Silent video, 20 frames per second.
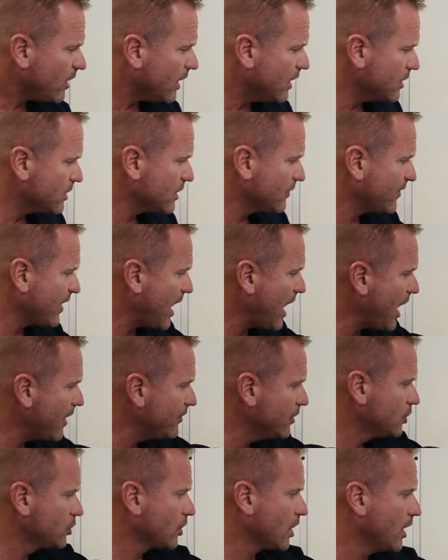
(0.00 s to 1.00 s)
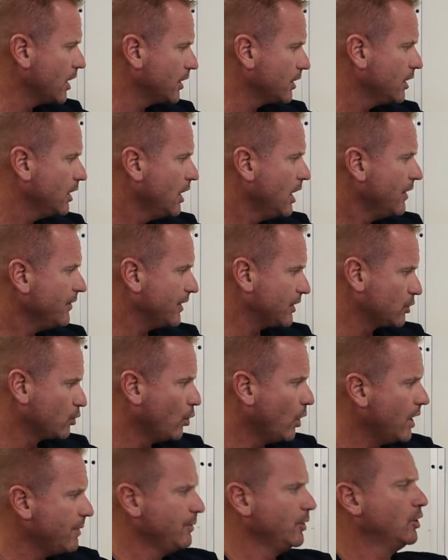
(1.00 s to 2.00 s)
is if I have a drug that's
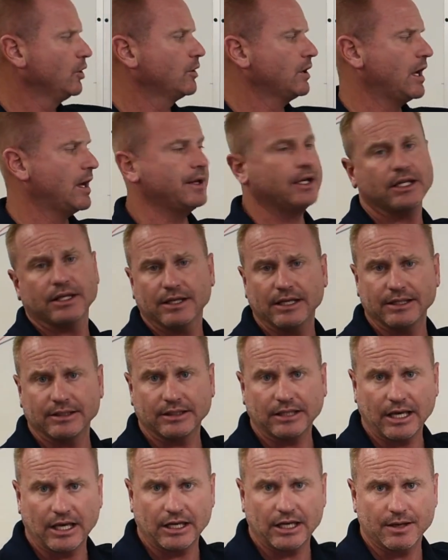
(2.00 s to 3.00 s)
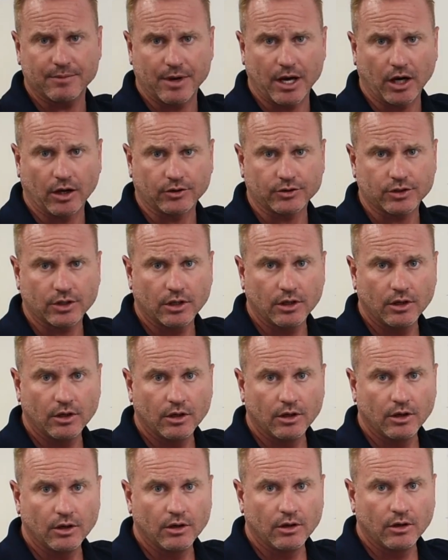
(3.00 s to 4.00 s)
1 milligram in 10 mLs,
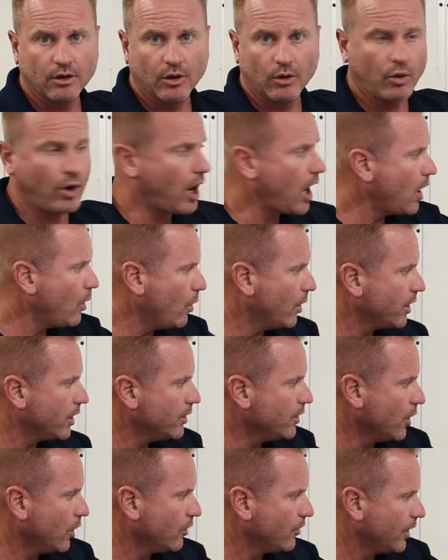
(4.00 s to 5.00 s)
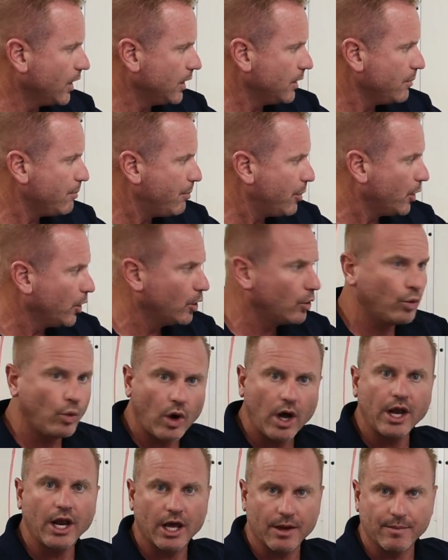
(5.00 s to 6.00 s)
well, I want to know then per
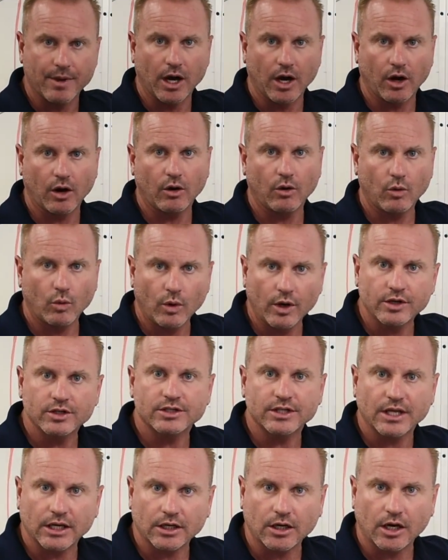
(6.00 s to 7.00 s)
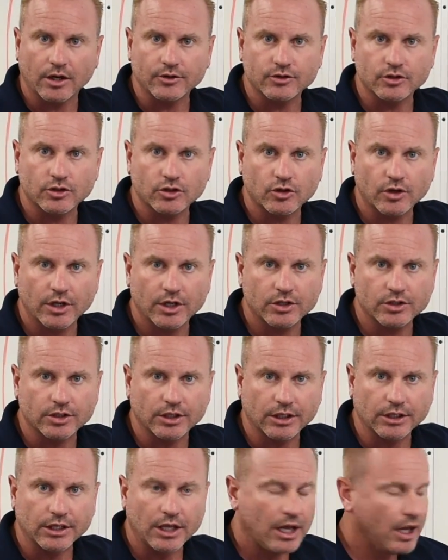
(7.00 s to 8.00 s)
1 ml, what is that concentration?
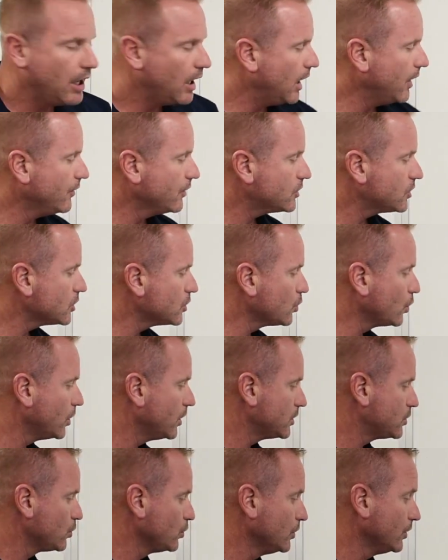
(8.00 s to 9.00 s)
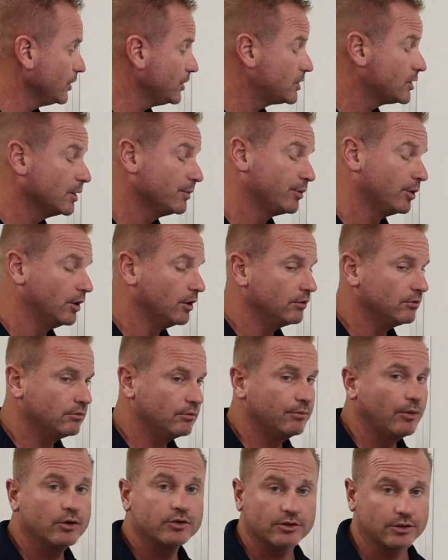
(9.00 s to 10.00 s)
And this is where it's really simple.
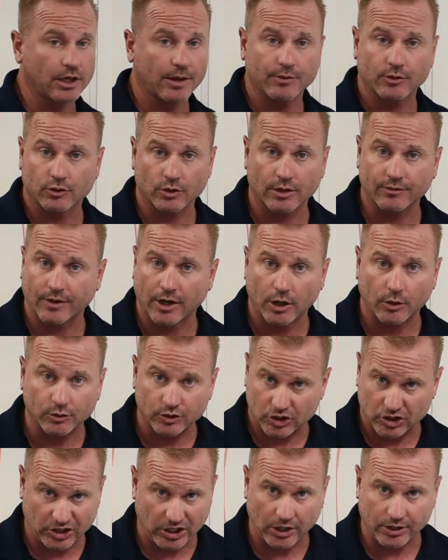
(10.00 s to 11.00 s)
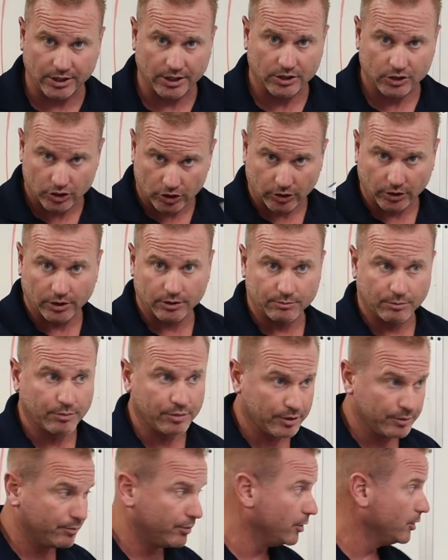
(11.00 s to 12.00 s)
Most of the time the drug vial will just tell you. Just look
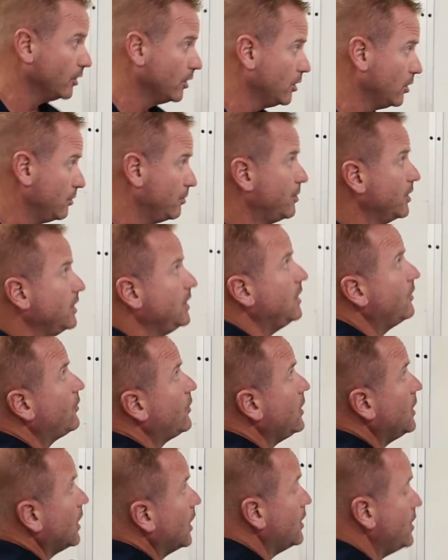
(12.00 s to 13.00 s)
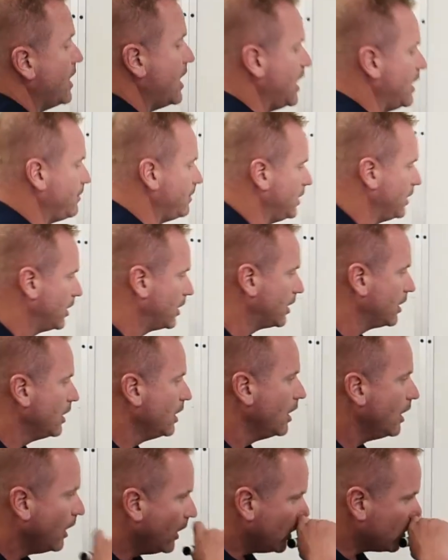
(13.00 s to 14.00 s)
beneath the name here.
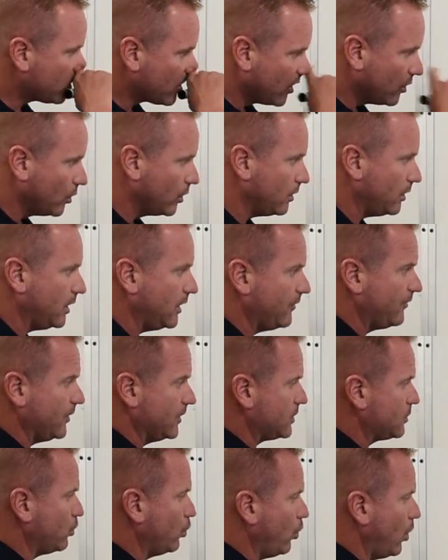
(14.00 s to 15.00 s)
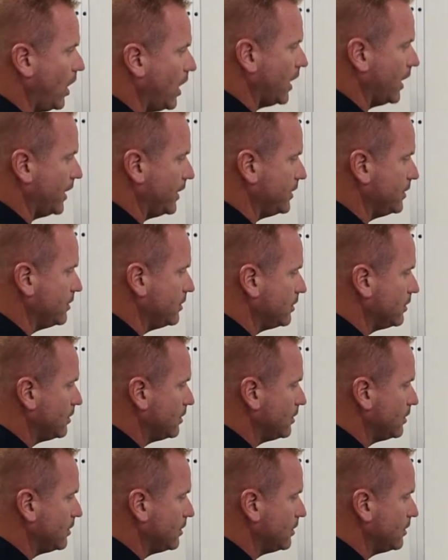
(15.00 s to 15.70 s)
And so if it's 1